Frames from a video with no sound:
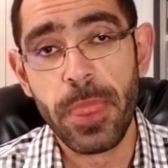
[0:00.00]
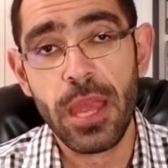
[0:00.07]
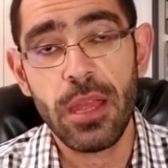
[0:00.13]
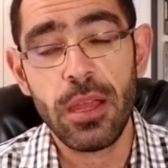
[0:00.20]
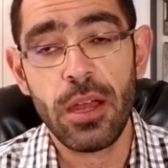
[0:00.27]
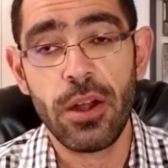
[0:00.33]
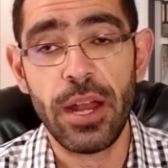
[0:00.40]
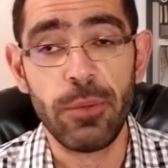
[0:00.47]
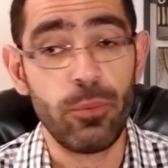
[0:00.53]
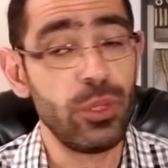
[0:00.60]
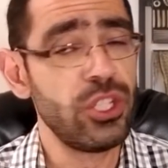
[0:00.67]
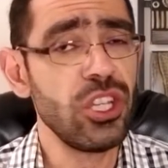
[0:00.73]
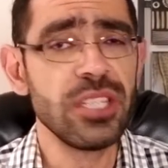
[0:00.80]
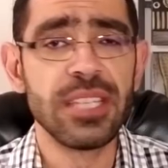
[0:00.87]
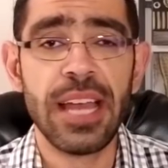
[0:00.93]
All right, we
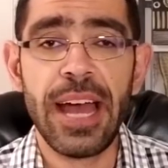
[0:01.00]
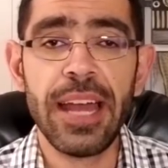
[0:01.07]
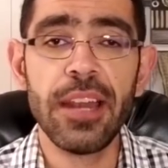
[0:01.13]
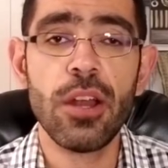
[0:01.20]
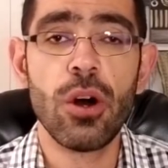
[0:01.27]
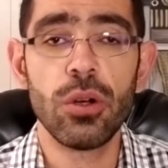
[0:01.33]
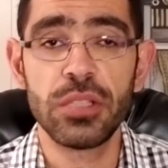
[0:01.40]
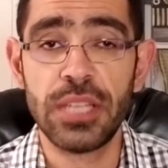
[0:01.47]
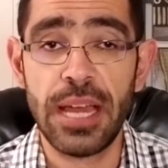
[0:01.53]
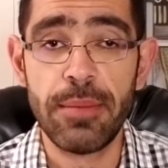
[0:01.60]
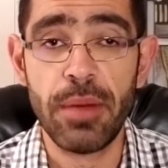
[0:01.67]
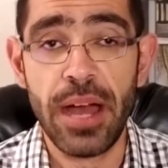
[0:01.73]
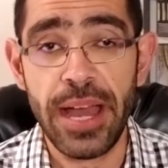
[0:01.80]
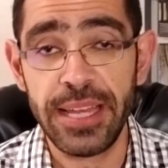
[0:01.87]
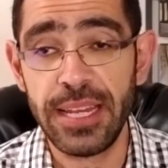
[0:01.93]
just had an all-time
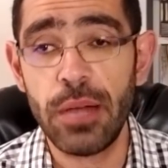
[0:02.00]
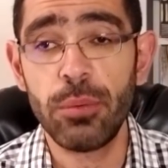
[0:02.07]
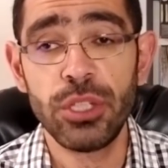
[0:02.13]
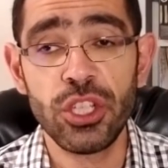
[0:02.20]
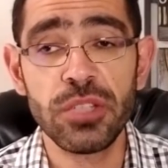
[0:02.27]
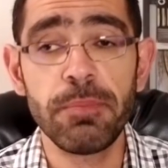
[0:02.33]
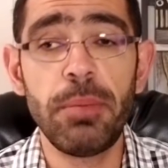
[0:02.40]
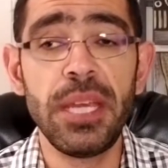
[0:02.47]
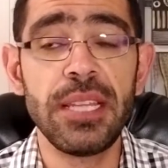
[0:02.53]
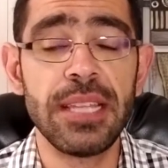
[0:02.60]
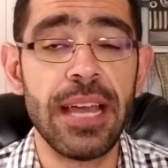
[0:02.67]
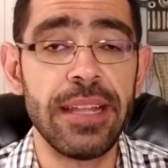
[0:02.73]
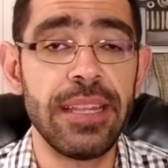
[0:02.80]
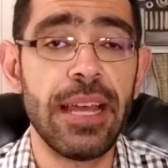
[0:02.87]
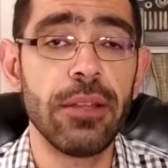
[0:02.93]
high. Now we just beat
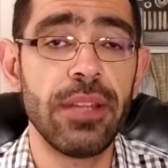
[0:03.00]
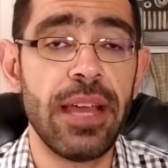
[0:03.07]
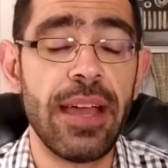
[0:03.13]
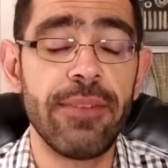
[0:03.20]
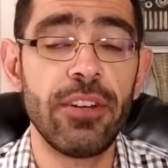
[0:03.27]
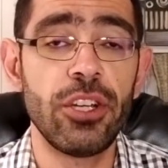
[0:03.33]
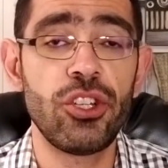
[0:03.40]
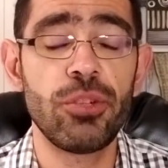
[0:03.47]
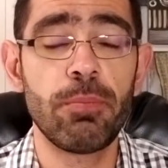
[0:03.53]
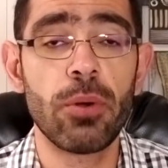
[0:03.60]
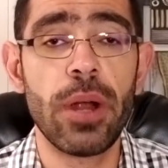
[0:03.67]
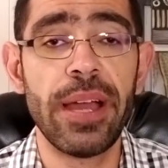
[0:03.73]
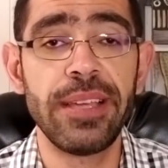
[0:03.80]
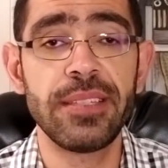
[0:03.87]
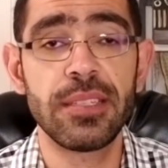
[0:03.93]
that. Now the average
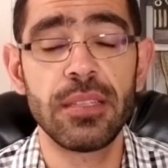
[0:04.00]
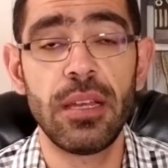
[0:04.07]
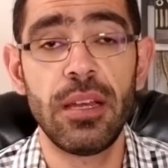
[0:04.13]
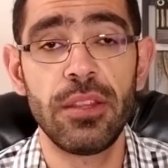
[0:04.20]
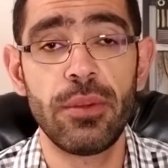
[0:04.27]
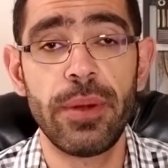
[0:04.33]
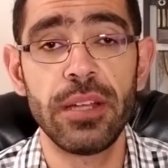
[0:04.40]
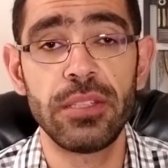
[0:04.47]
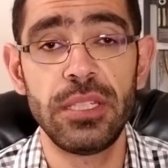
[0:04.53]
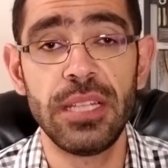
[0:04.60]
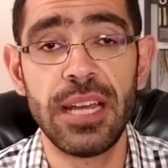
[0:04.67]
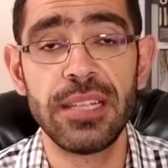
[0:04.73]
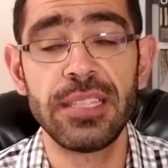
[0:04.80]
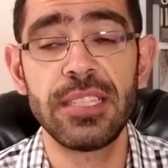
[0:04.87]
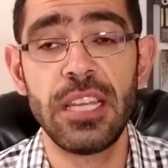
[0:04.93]
price throughout the
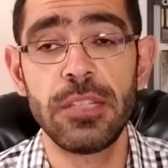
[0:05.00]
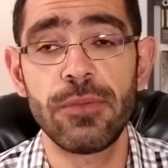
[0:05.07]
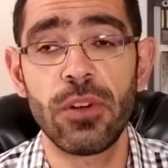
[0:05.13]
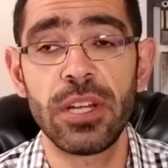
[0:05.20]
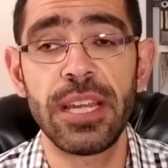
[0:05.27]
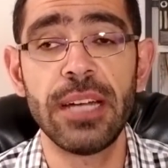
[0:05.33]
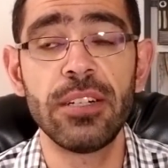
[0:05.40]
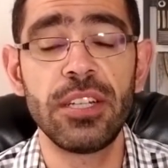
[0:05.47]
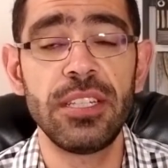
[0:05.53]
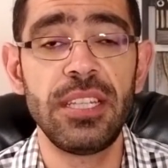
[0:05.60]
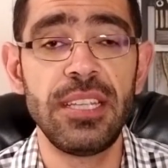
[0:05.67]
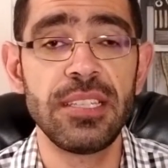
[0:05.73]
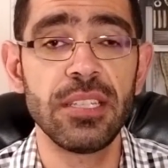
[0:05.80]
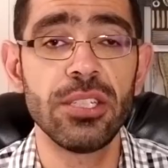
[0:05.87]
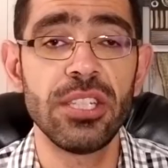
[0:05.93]
United States for a gallon of
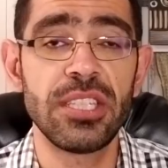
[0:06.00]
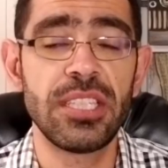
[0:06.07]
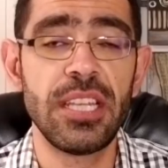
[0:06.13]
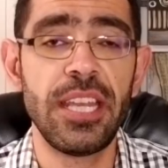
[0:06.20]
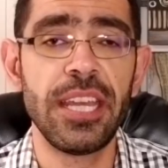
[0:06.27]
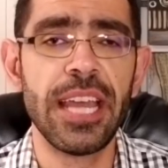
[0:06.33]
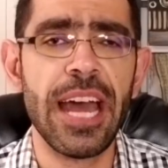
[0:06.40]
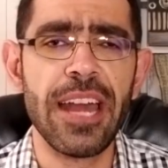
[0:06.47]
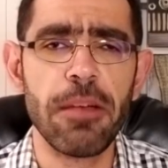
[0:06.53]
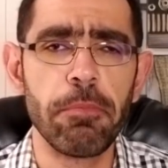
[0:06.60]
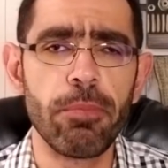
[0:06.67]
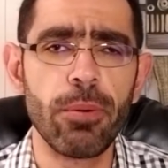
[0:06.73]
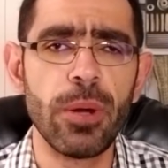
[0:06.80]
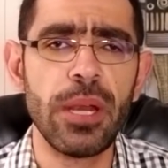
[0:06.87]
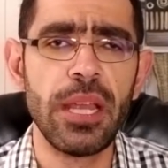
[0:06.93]
diesel is sitting at a
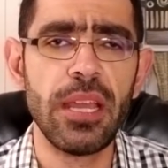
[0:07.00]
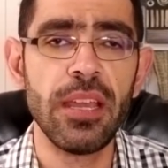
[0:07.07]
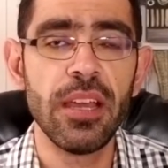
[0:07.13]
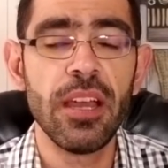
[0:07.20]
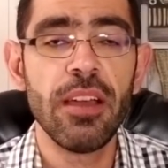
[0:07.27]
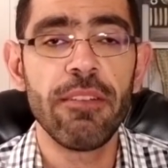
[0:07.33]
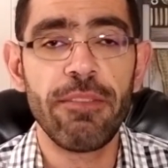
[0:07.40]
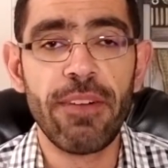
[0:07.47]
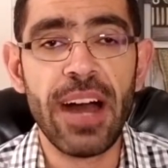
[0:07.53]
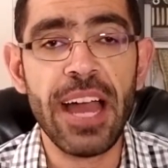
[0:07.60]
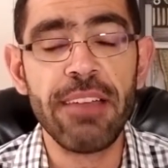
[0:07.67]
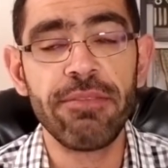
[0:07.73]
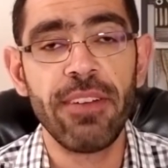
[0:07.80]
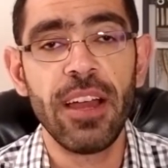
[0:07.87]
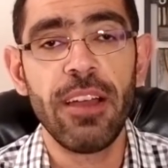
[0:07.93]
pretty
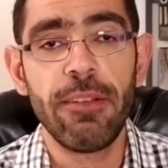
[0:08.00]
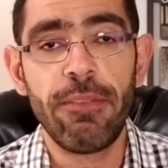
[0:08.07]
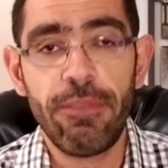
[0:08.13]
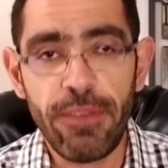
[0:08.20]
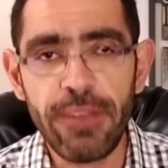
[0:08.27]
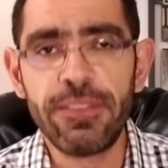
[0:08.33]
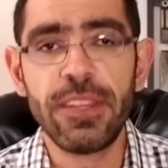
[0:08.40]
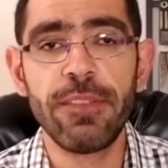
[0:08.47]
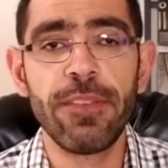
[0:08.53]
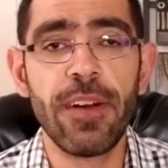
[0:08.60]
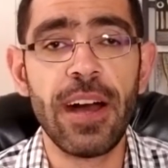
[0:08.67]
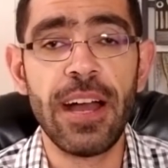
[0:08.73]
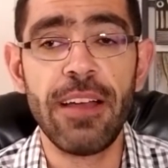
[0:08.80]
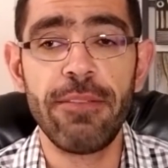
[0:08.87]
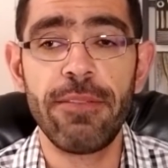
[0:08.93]

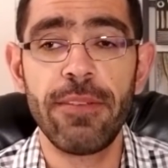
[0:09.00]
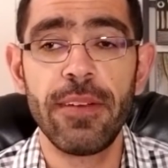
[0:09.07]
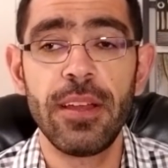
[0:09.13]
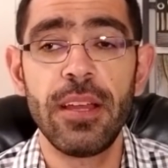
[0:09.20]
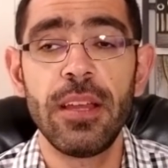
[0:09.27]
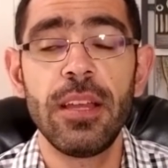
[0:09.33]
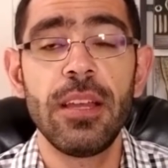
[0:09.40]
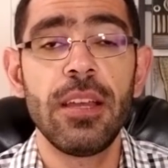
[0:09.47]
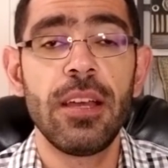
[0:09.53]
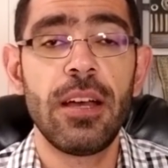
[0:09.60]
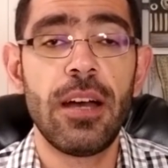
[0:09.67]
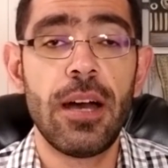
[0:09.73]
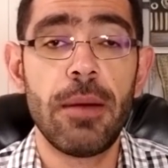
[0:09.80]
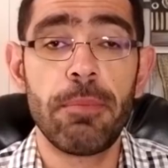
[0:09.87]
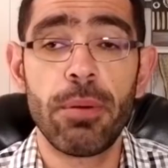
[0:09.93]
$5.55
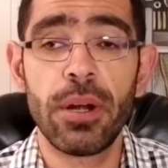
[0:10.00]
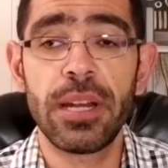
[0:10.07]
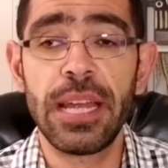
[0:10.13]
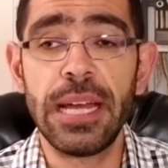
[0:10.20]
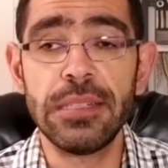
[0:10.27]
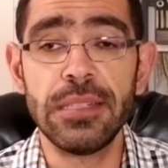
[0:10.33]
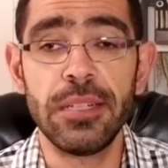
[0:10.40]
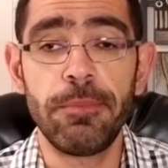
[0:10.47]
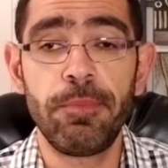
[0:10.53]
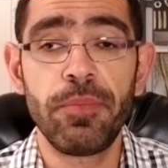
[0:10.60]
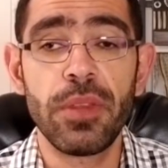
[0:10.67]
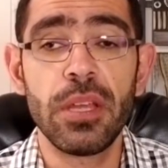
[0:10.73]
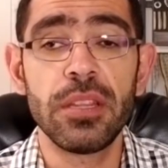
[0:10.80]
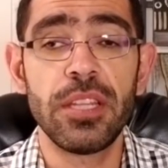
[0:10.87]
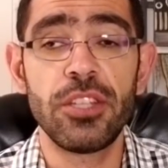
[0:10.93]
per gallon.
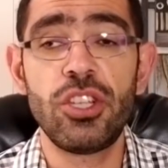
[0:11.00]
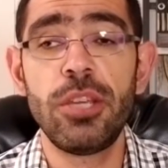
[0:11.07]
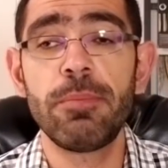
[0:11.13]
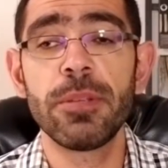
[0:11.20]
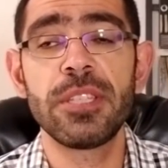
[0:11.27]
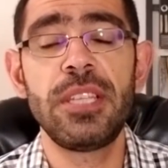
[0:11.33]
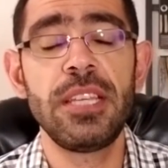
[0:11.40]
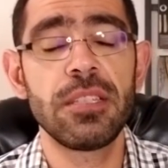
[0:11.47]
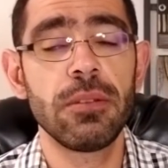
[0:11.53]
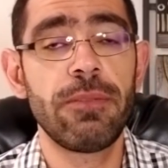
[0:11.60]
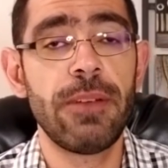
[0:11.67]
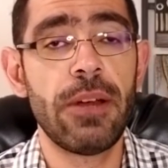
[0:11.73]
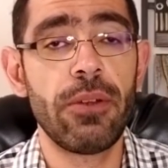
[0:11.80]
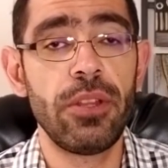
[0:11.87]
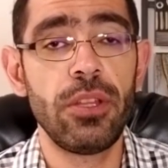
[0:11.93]
The cheapest diesel
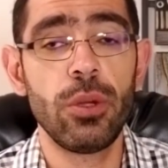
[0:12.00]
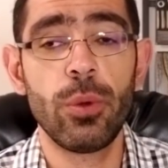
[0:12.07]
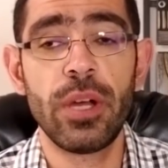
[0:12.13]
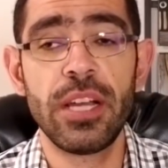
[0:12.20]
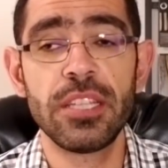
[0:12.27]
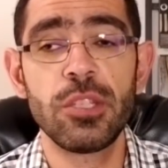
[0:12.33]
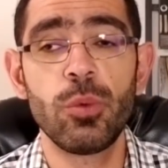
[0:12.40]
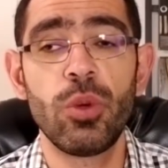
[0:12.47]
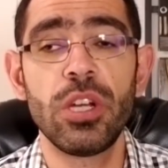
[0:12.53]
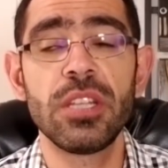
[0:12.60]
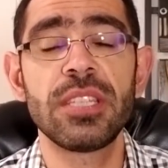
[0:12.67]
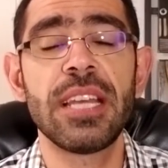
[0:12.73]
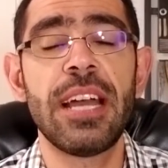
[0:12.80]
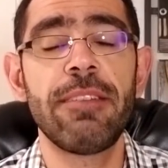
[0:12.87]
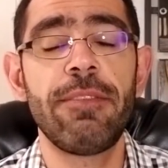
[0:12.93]
found in the U.S.
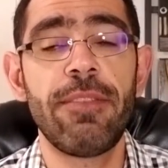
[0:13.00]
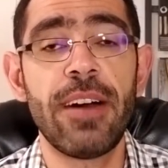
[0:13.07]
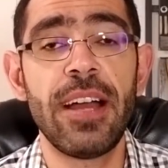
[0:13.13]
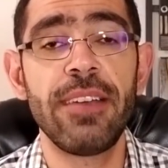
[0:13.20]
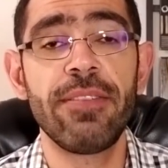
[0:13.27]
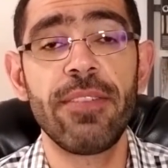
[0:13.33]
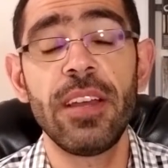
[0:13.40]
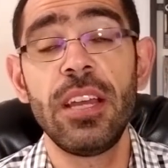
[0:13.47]
was at $5.12,